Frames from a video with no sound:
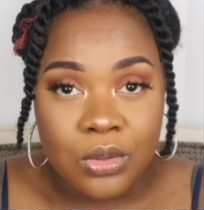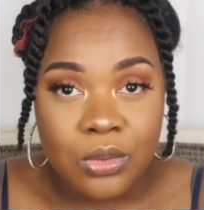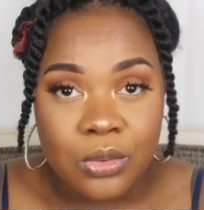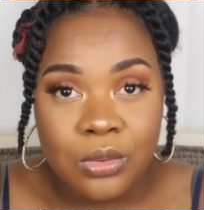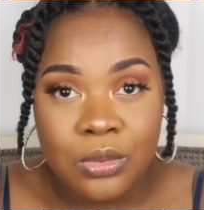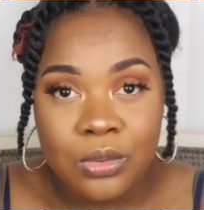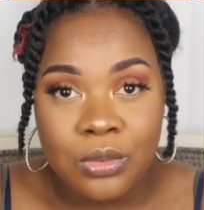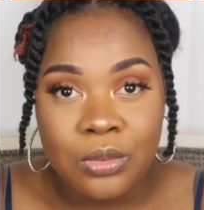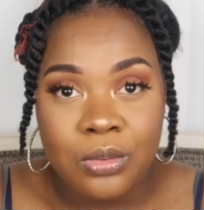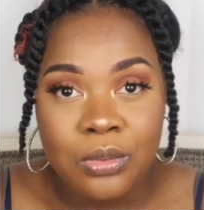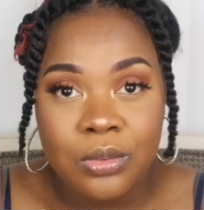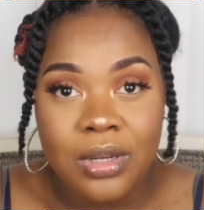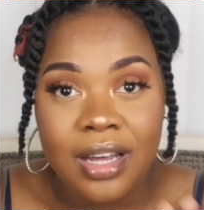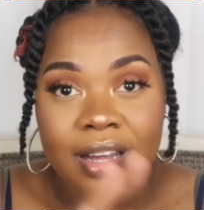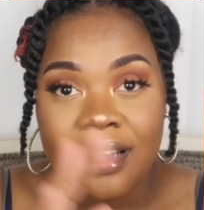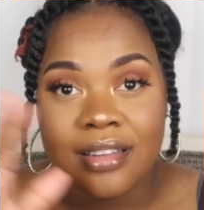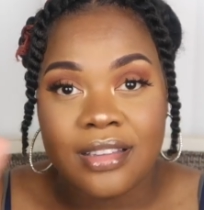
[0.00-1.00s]

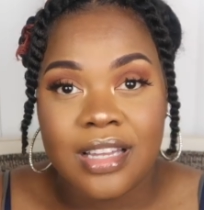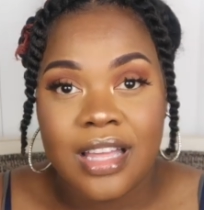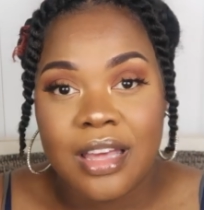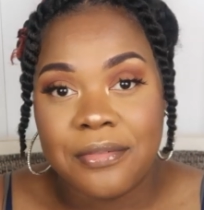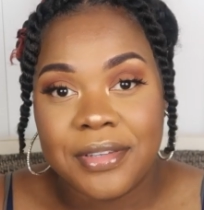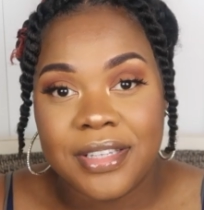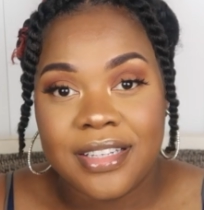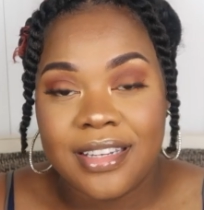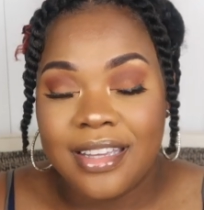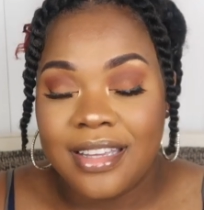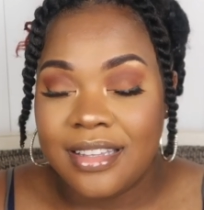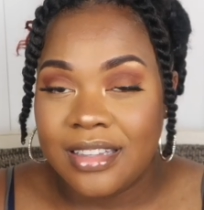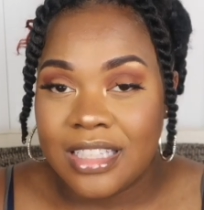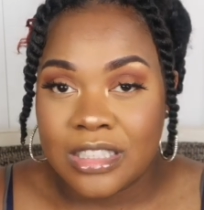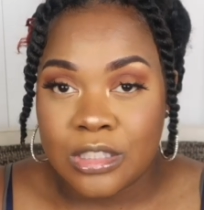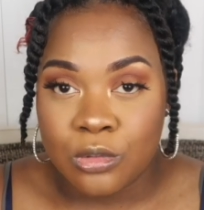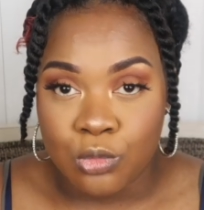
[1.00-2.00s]
through 11
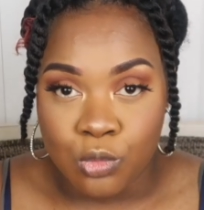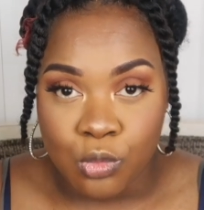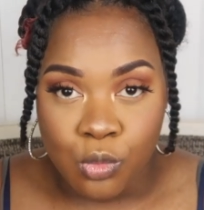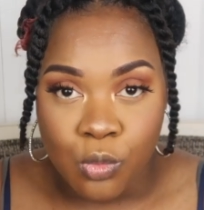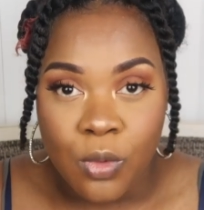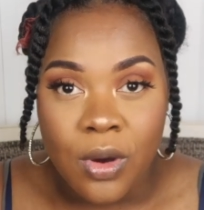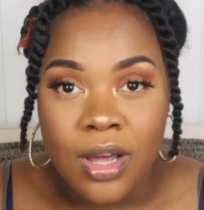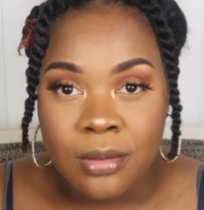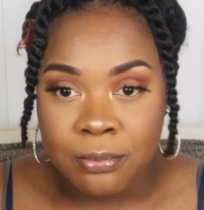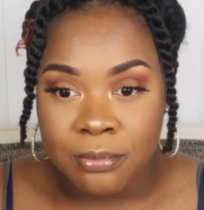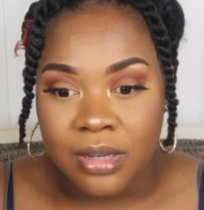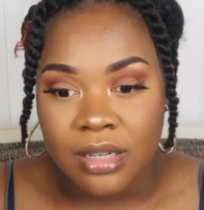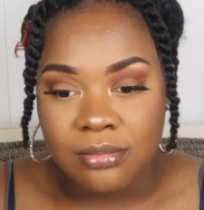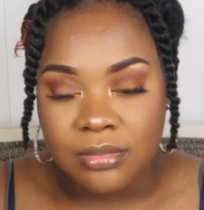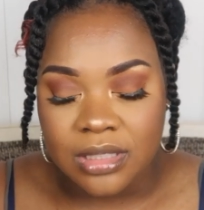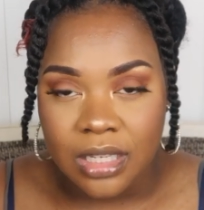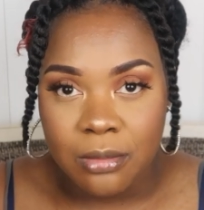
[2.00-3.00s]
in this one
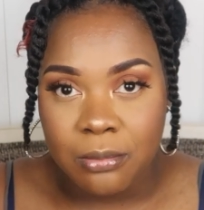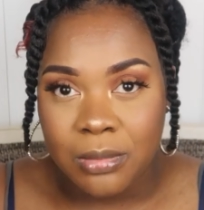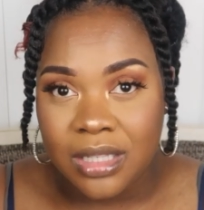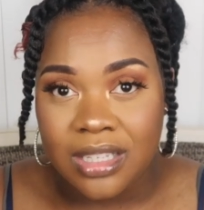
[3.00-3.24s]
bump date,